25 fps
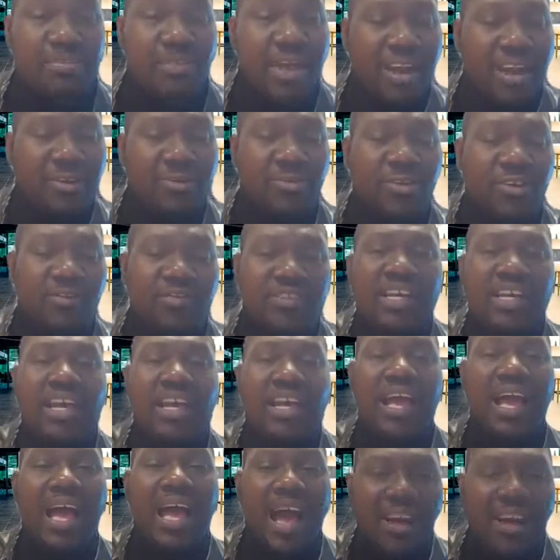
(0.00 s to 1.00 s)
Microsoft
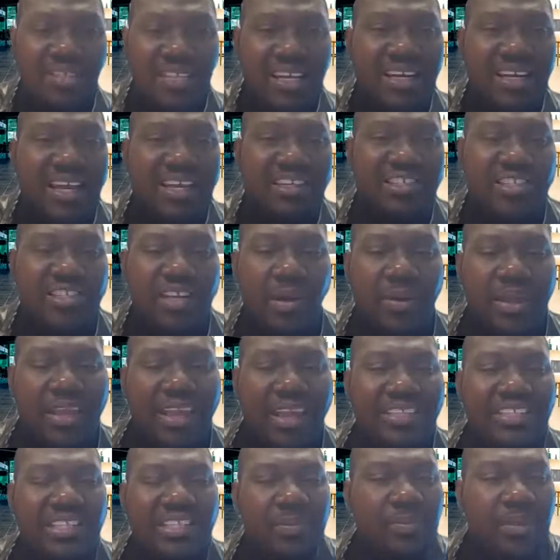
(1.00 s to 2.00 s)
outside Nigeria were
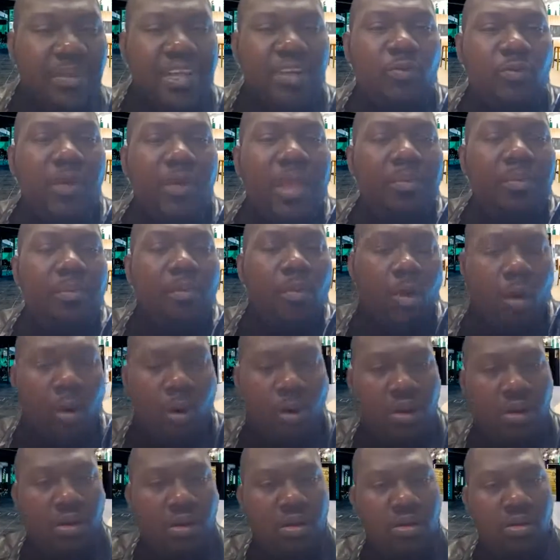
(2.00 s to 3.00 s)
getting paid way
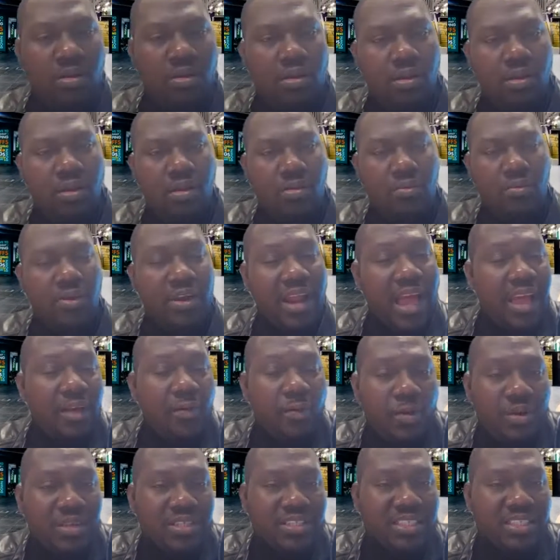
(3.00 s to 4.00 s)
more, but I
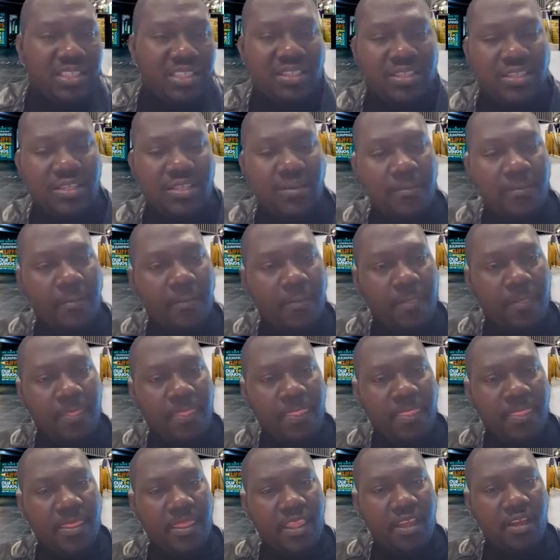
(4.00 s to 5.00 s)
wasn't.
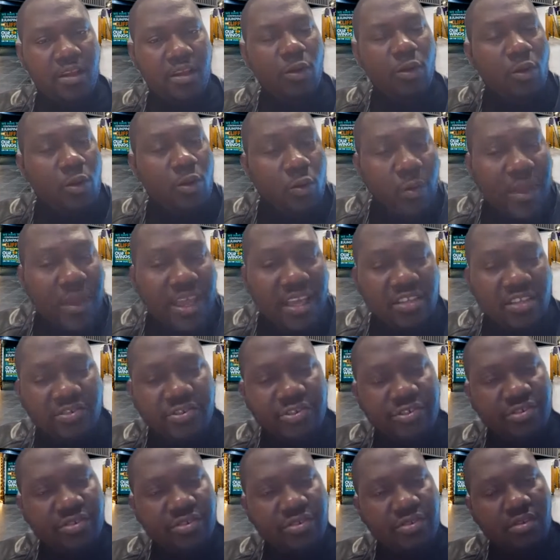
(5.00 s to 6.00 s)
Low
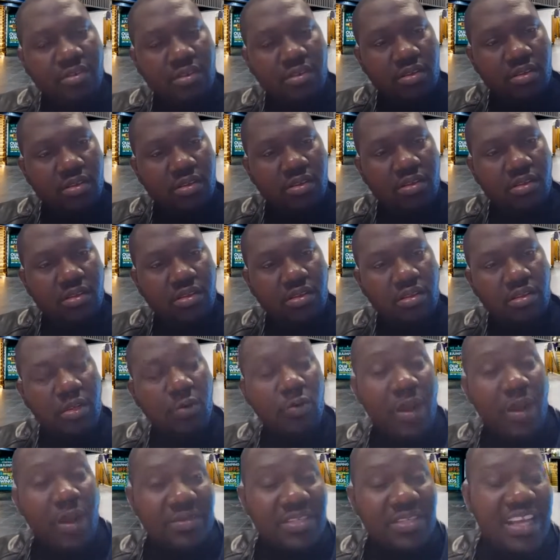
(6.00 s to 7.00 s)
wage.
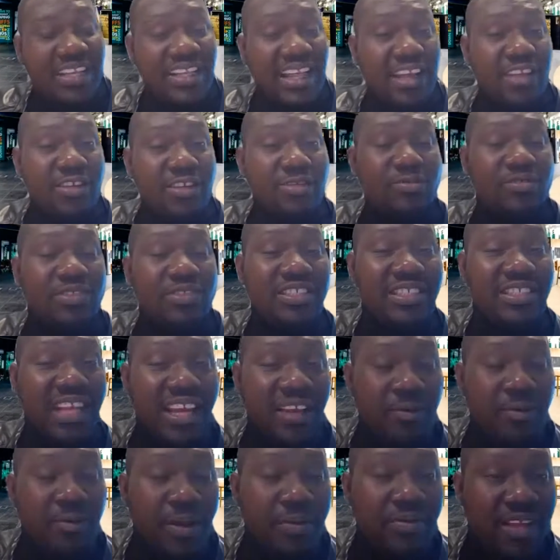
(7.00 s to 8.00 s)
The website, I used to
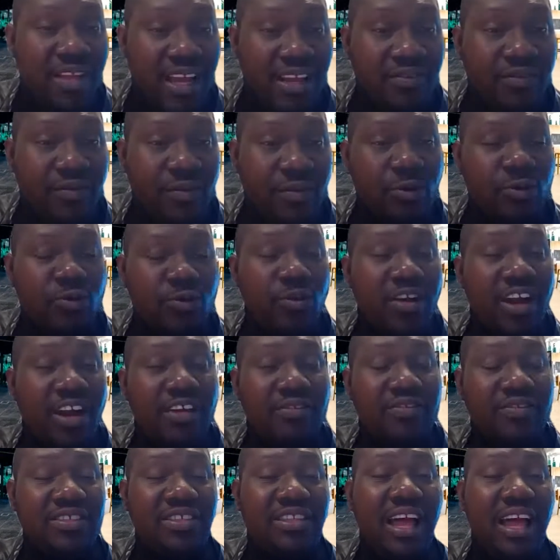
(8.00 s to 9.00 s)
design website for
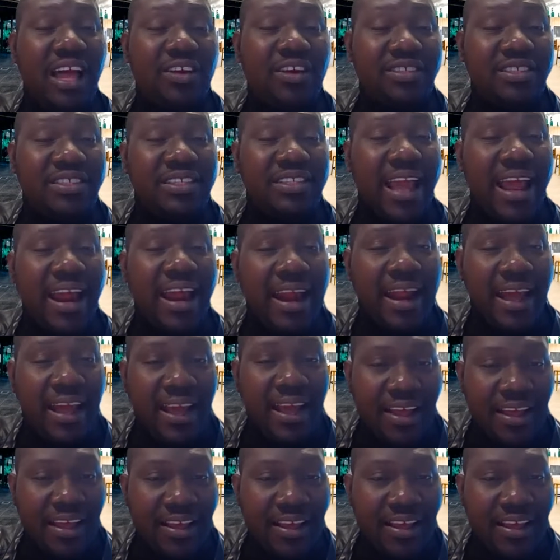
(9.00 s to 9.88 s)
250,000 naira.